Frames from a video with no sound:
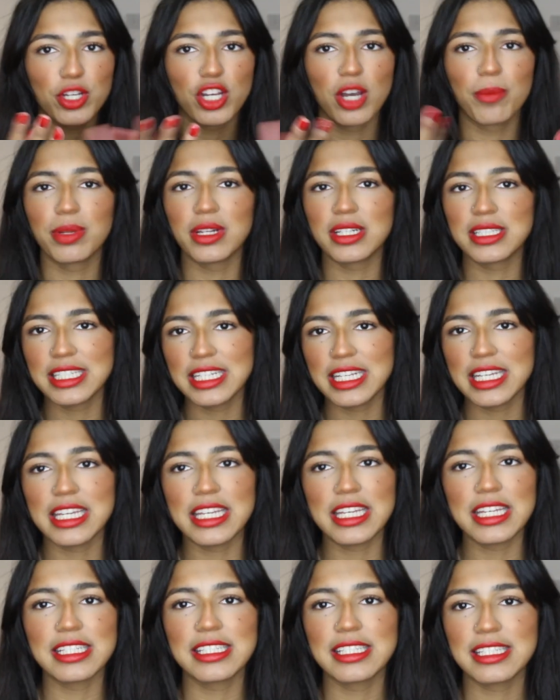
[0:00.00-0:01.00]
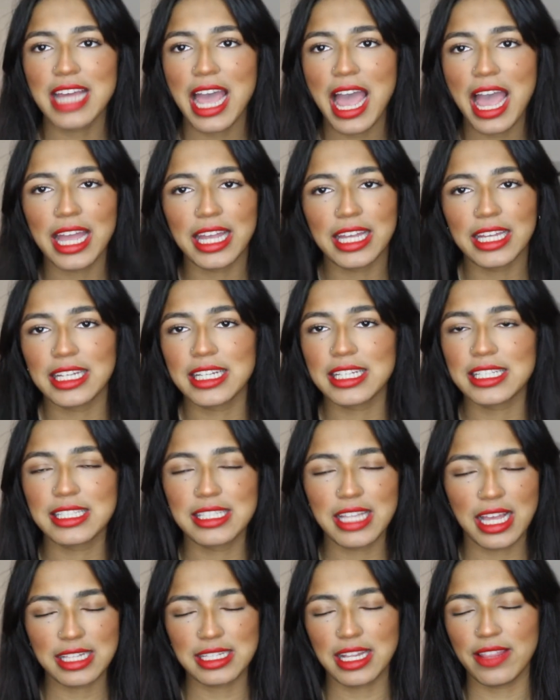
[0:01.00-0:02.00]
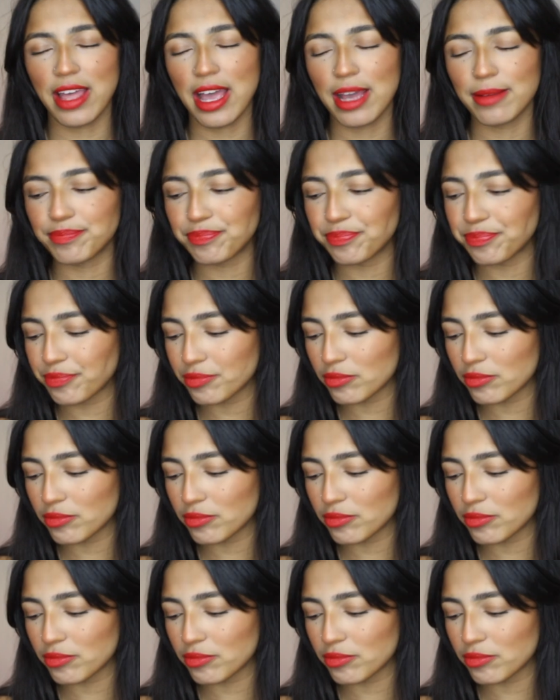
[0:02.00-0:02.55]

a couple of tees, tanks, things like that.